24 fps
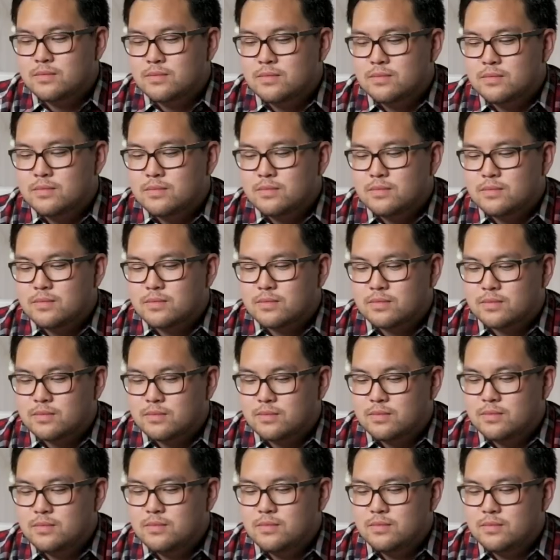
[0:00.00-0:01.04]

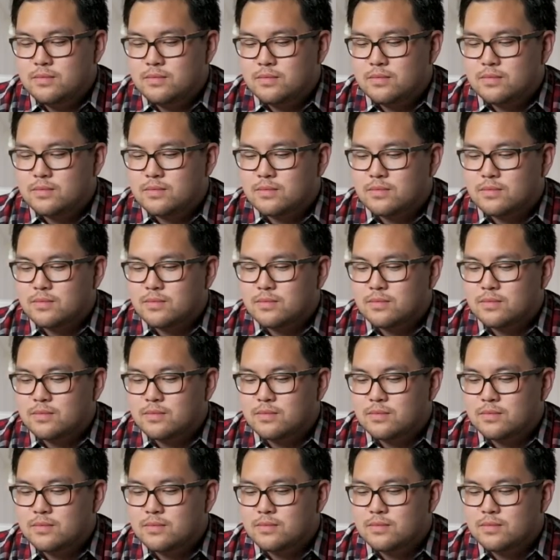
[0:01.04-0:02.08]

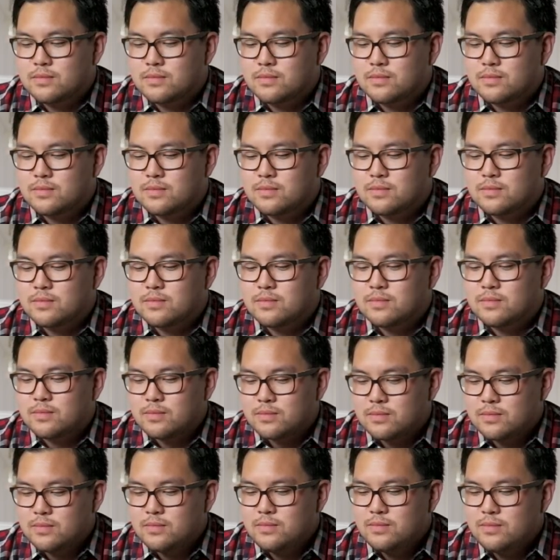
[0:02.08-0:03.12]

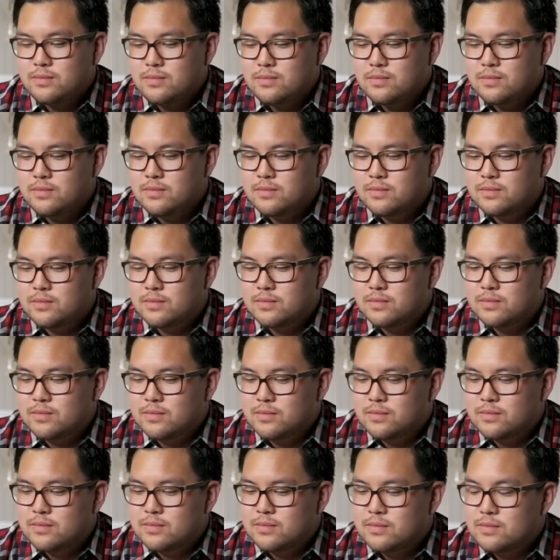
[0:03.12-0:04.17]

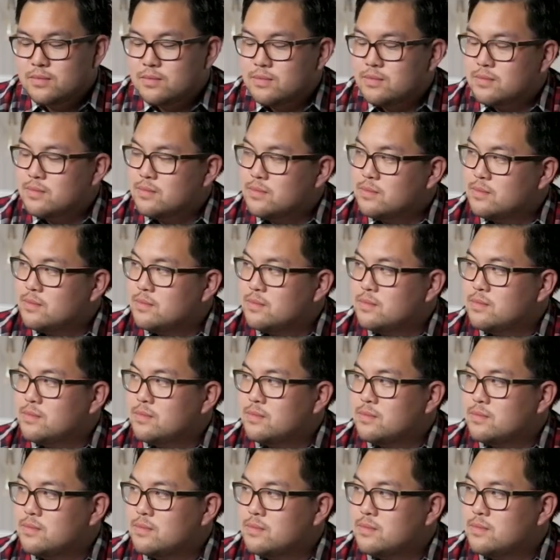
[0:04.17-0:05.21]

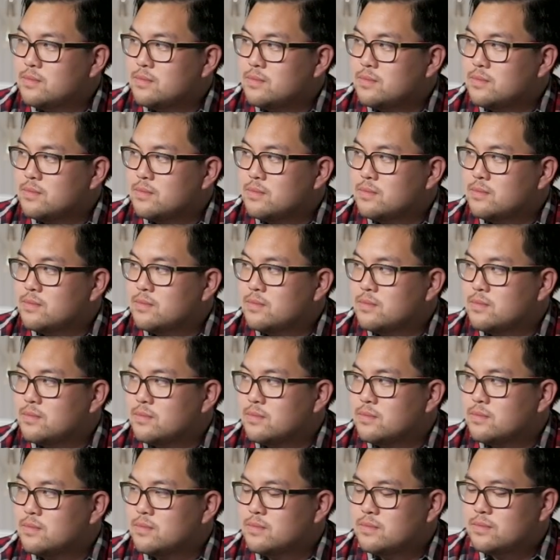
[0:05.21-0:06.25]

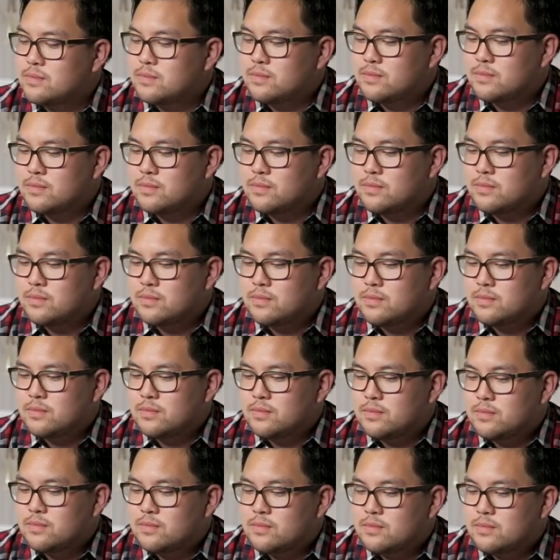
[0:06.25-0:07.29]

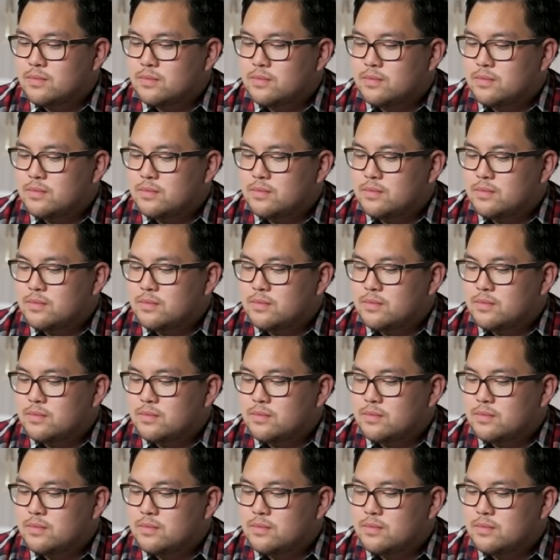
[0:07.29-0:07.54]
No words are spoken by the person on screen.